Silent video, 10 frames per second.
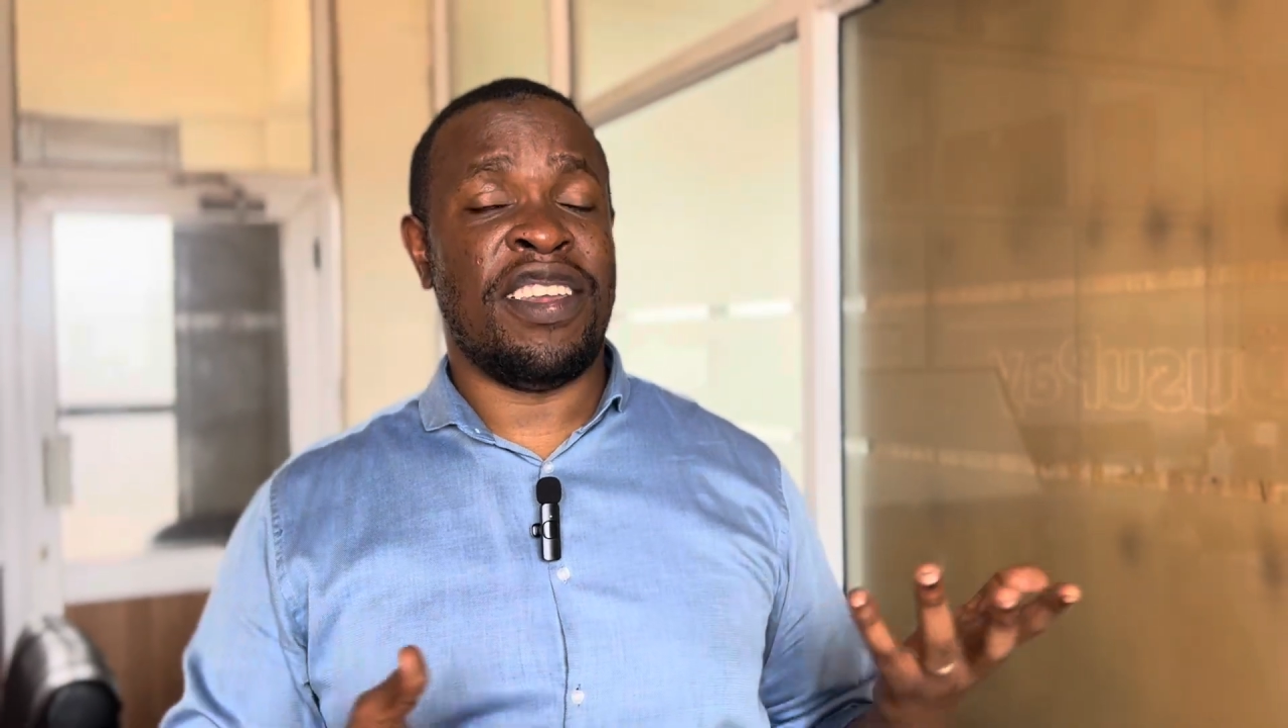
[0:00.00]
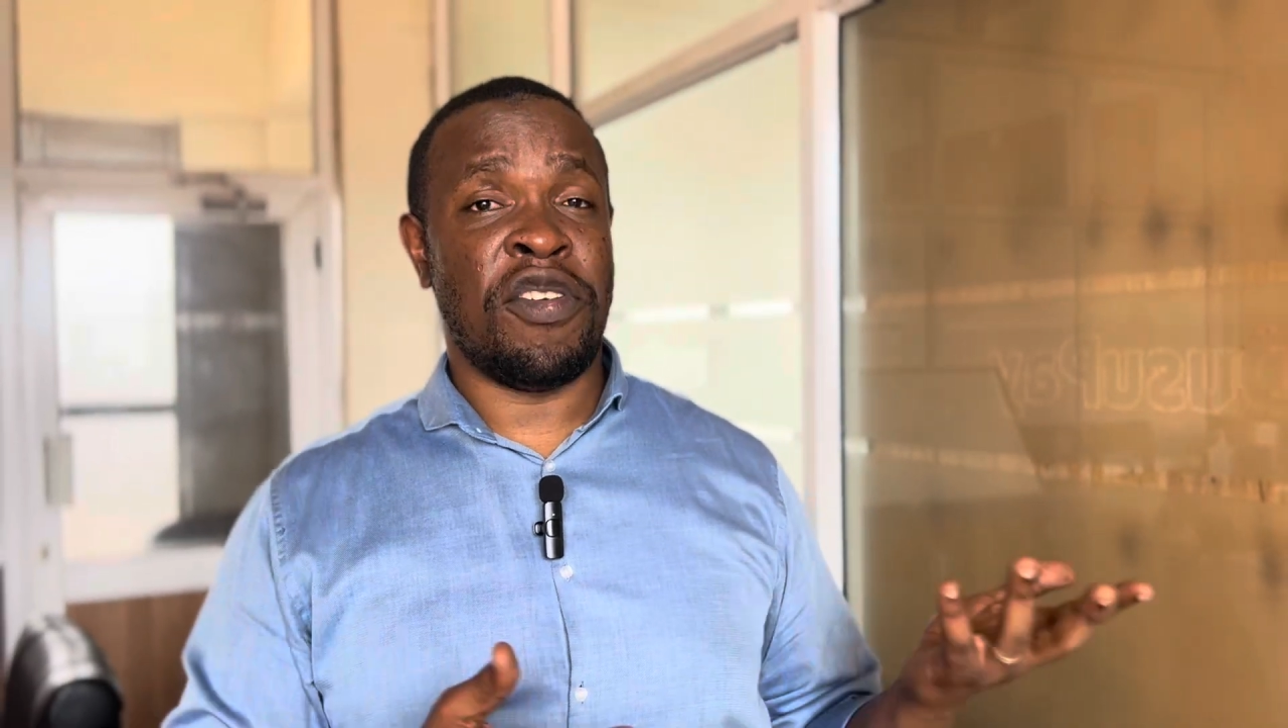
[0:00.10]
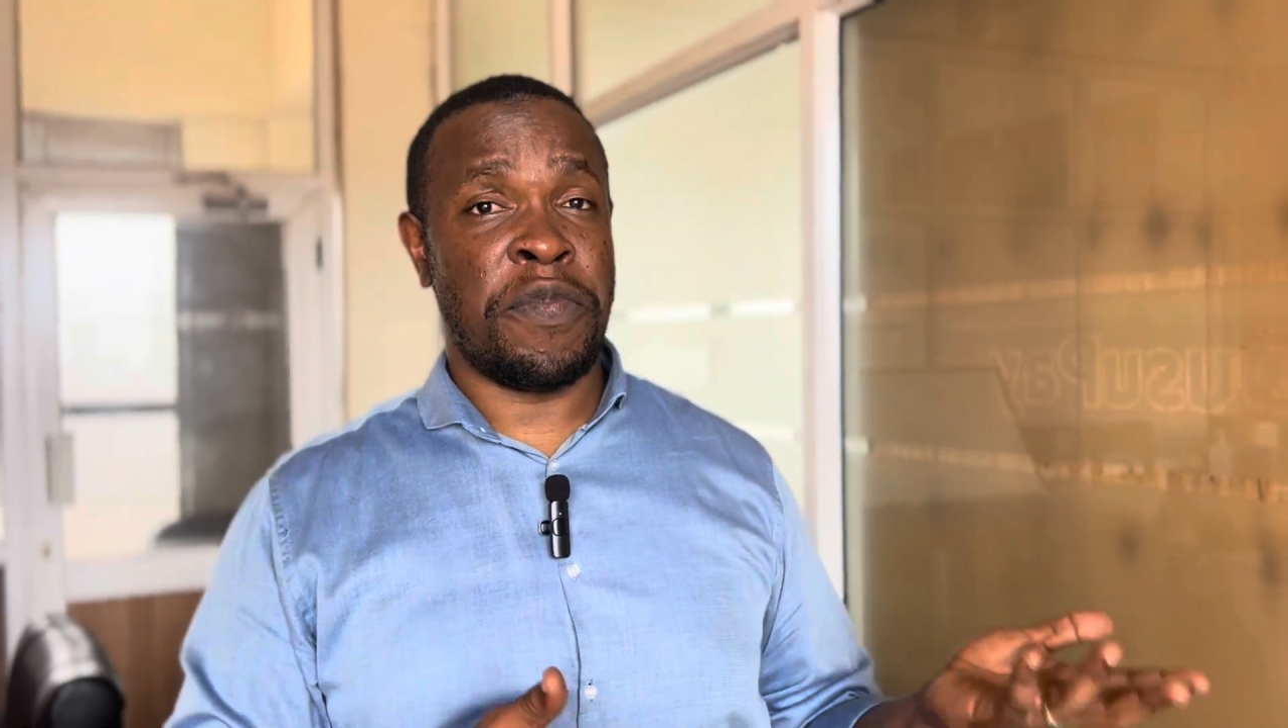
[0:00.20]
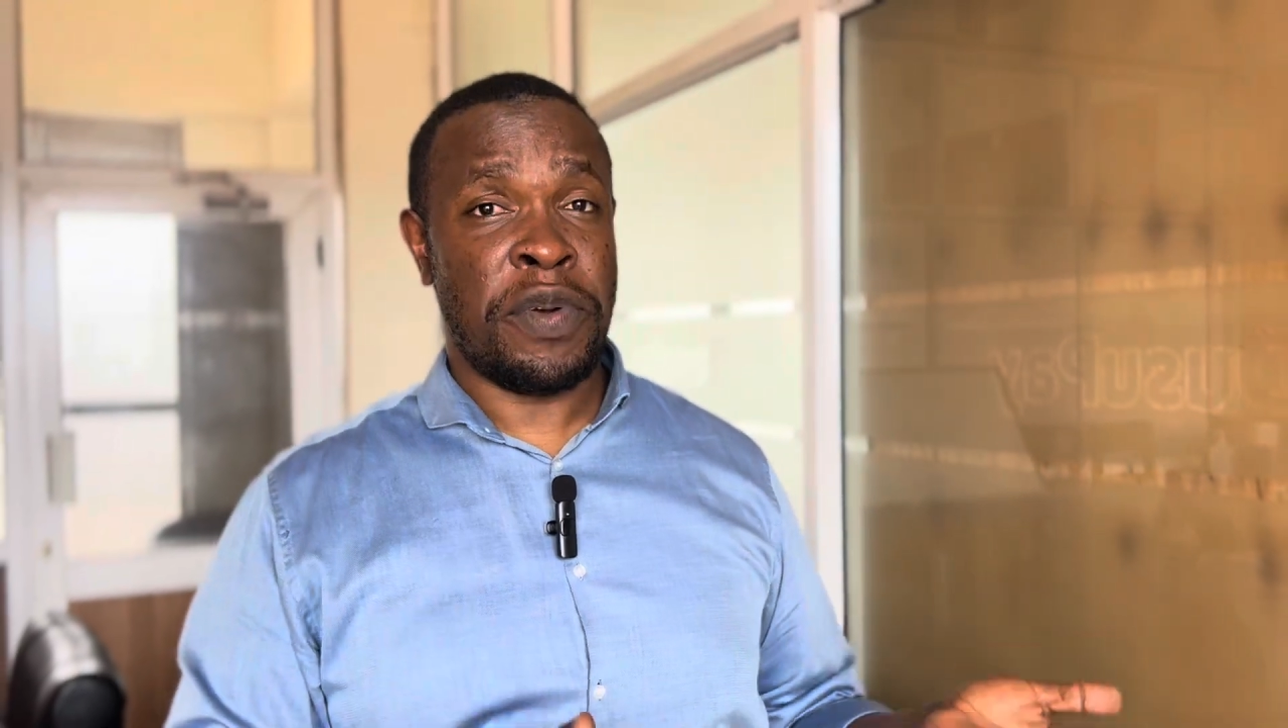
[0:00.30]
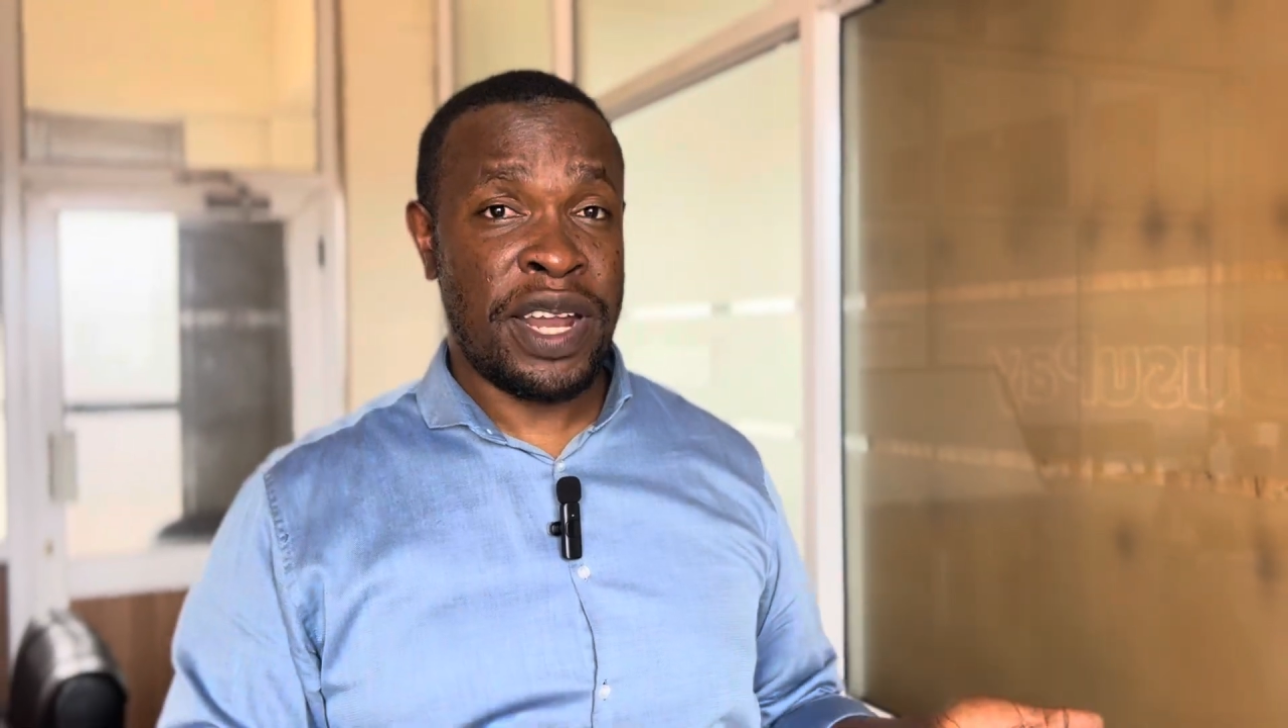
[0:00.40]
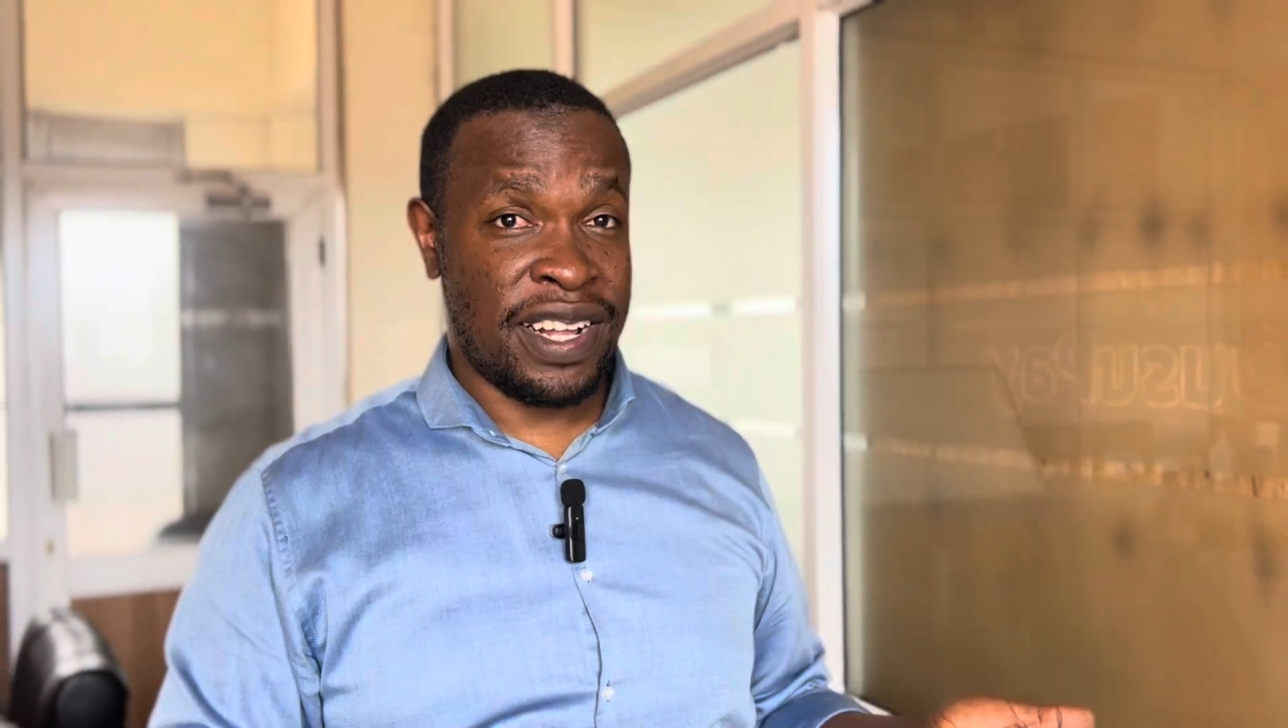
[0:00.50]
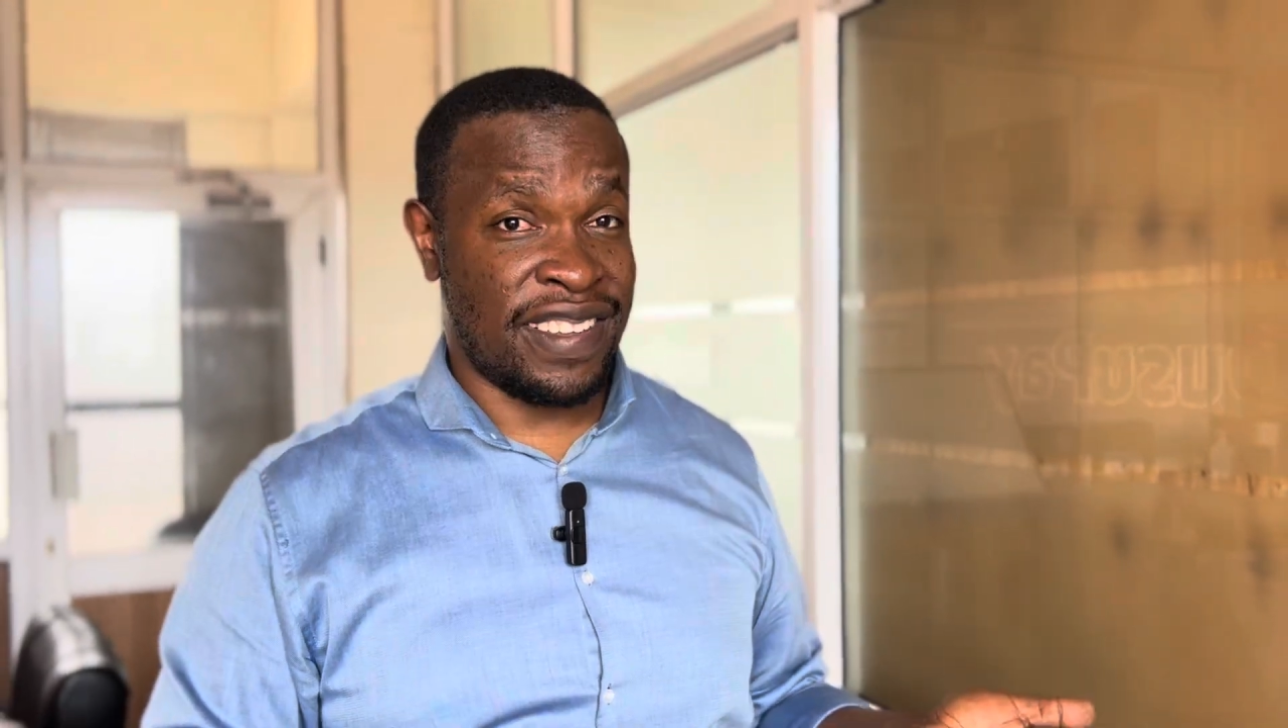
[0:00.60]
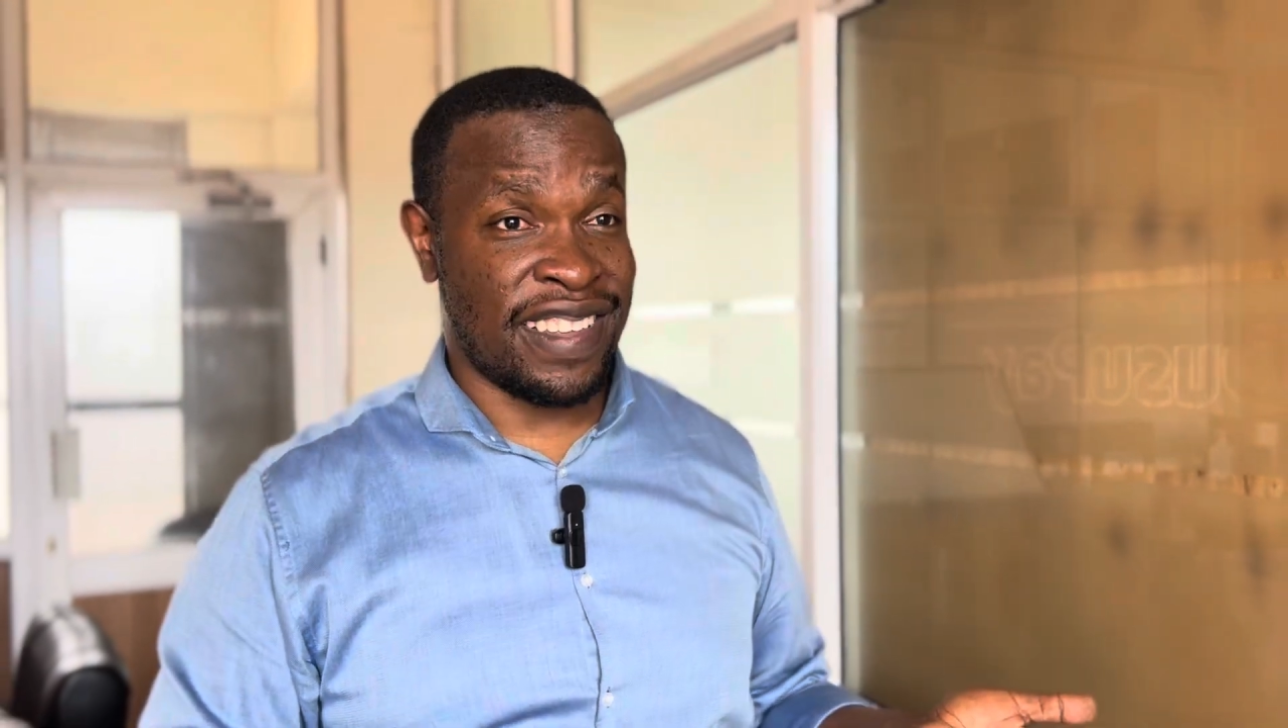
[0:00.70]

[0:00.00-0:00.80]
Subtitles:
your products.